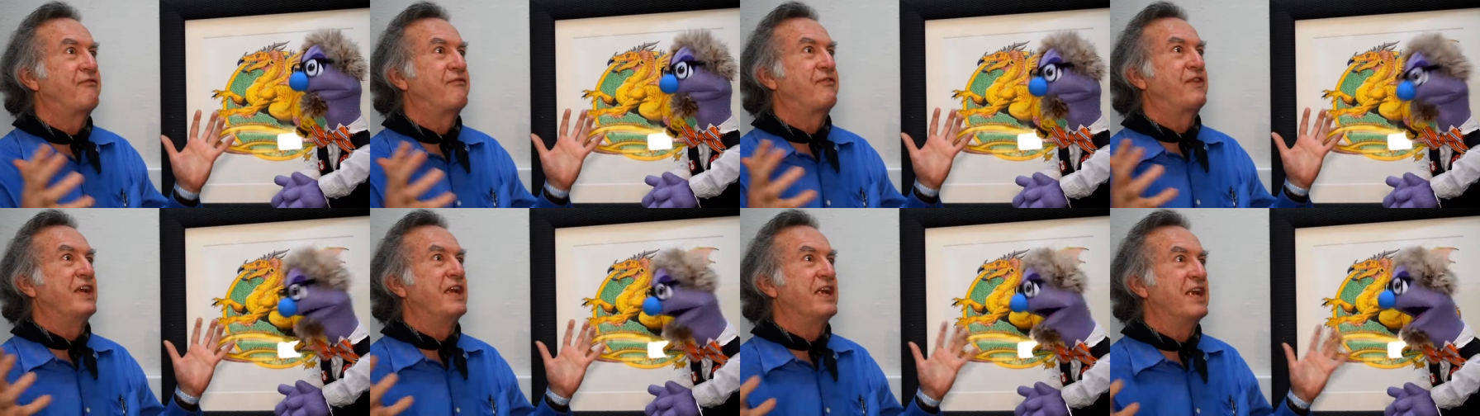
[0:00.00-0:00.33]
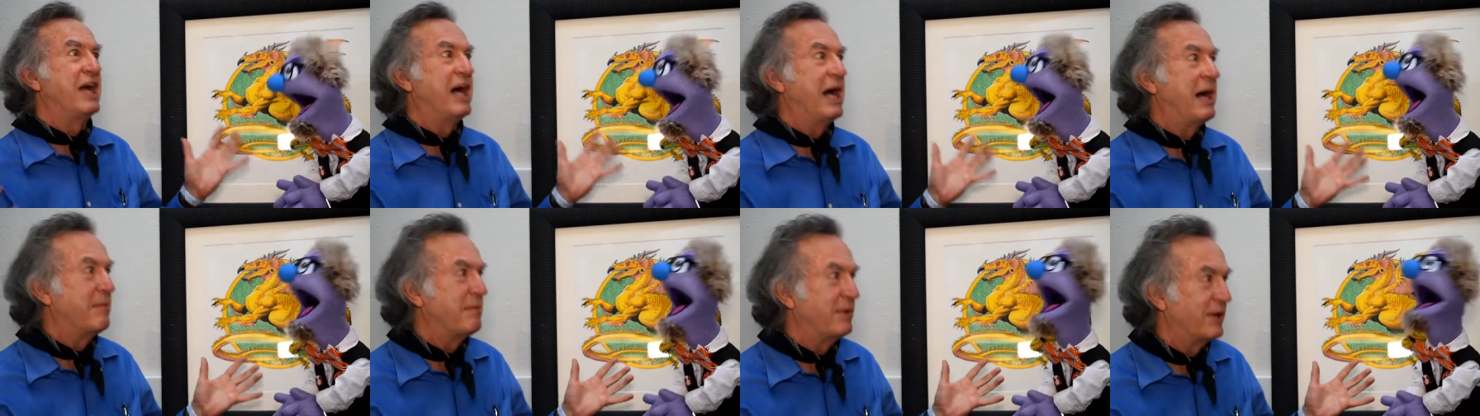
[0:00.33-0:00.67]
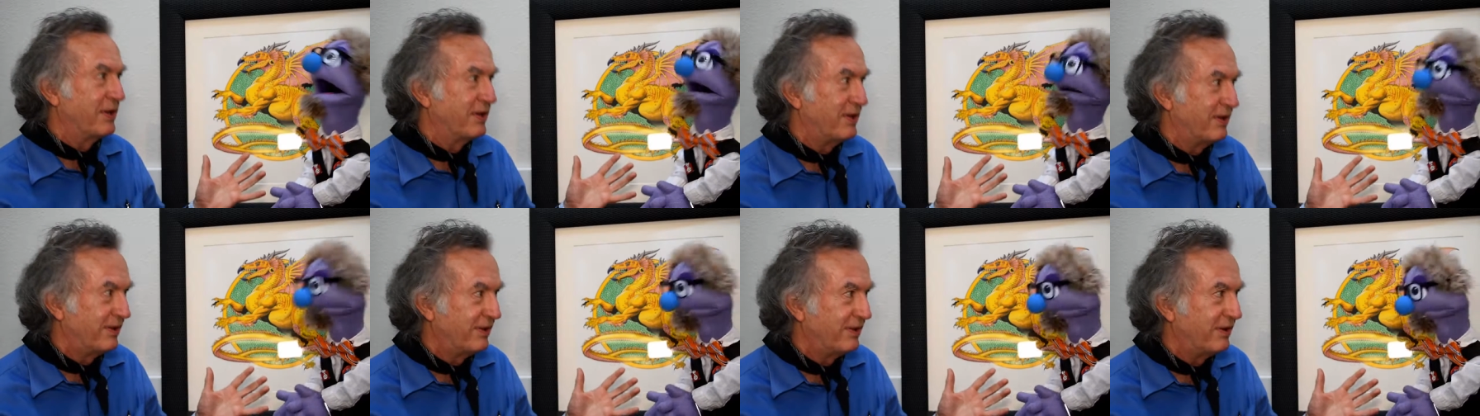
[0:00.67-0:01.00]

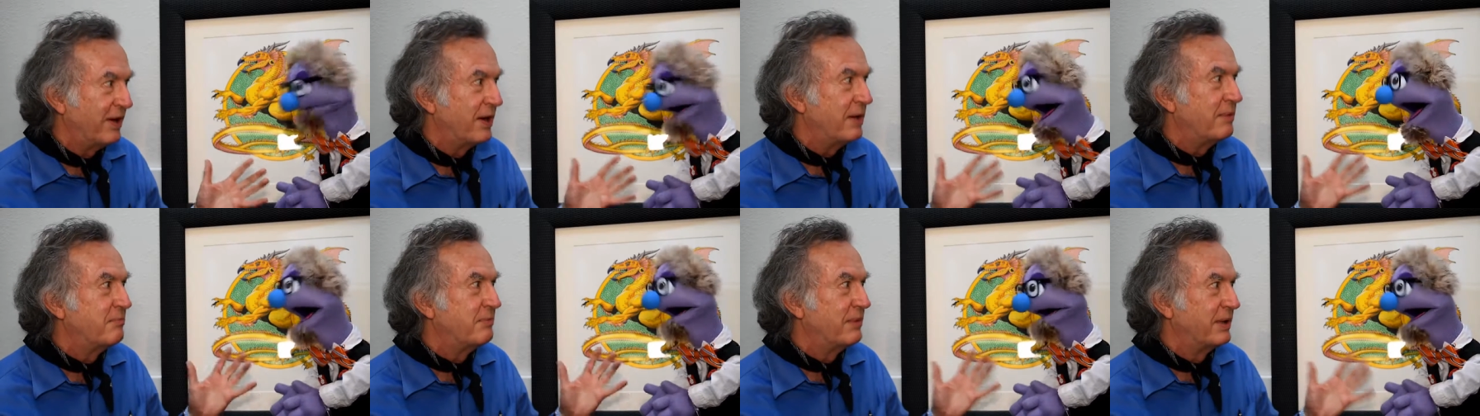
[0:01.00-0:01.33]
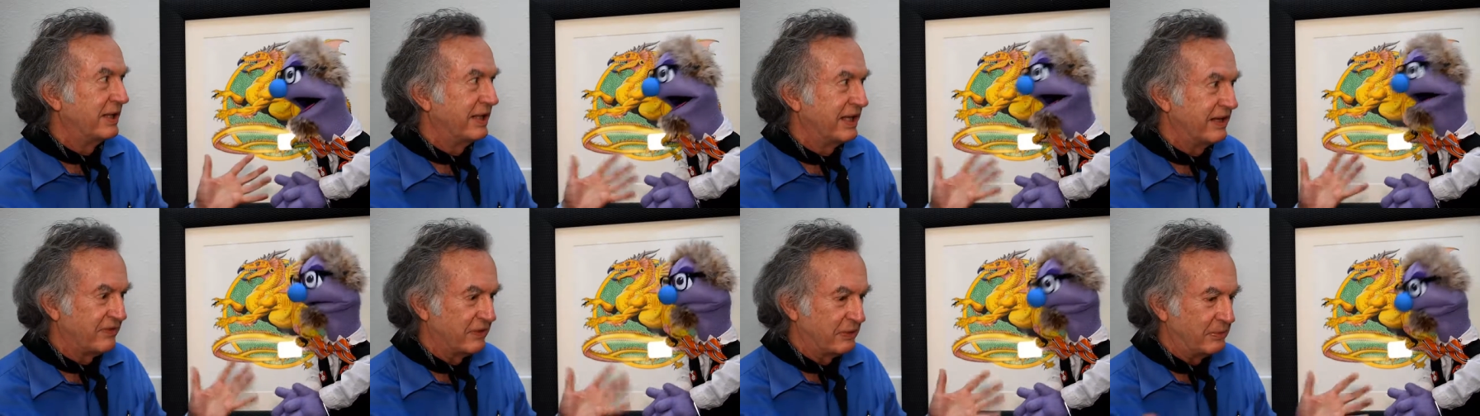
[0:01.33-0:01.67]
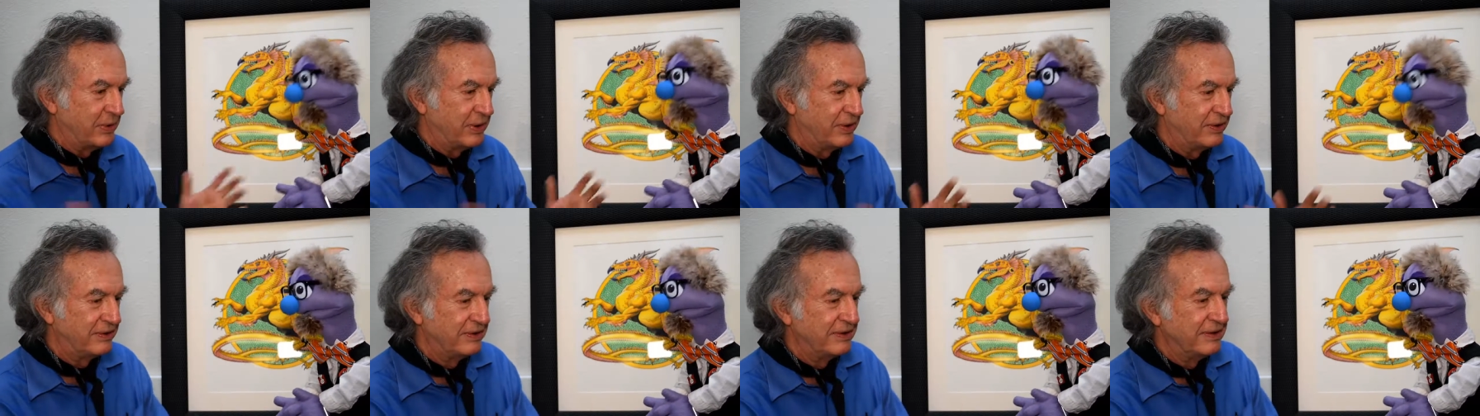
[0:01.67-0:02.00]
phenomenal,
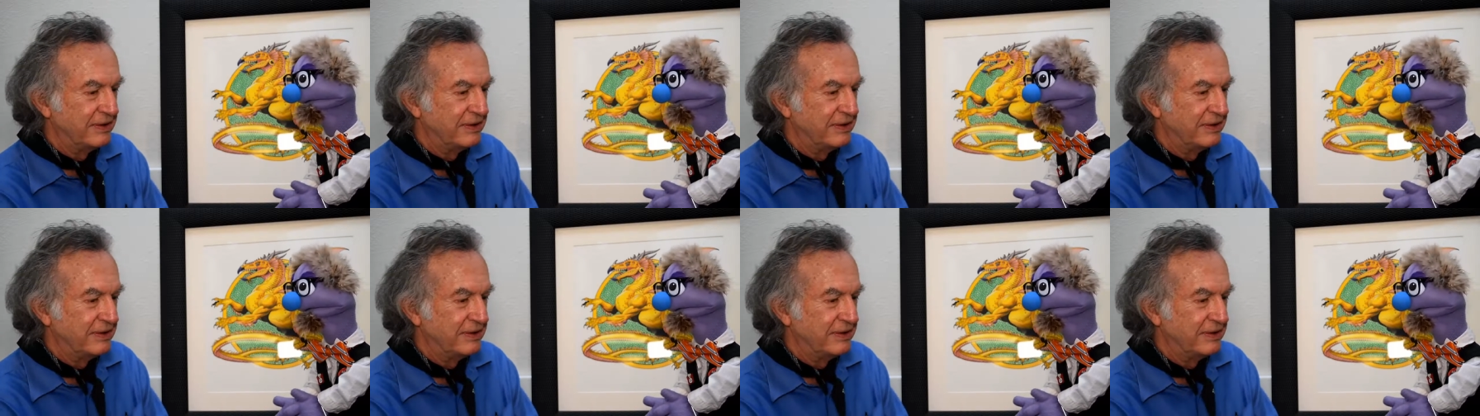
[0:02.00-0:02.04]
unbelievable.